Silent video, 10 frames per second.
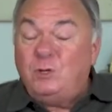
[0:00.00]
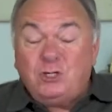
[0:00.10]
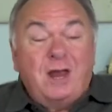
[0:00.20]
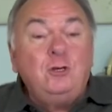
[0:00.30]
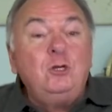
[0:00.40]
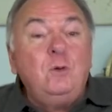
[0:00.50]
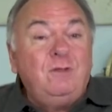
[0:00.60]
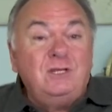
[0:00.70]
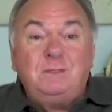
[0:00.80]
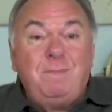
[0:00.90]
which I do, I
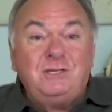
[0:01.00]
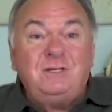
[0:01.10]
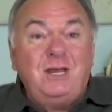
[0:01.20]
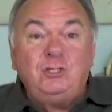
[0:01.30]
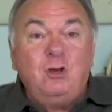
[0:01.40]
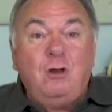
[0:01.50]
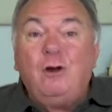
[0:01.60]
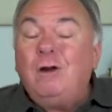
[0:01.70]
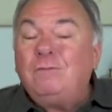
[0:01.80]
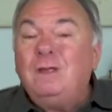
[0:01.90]
think it's the best nation on
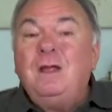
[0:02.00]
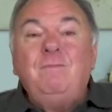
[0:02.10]
earth.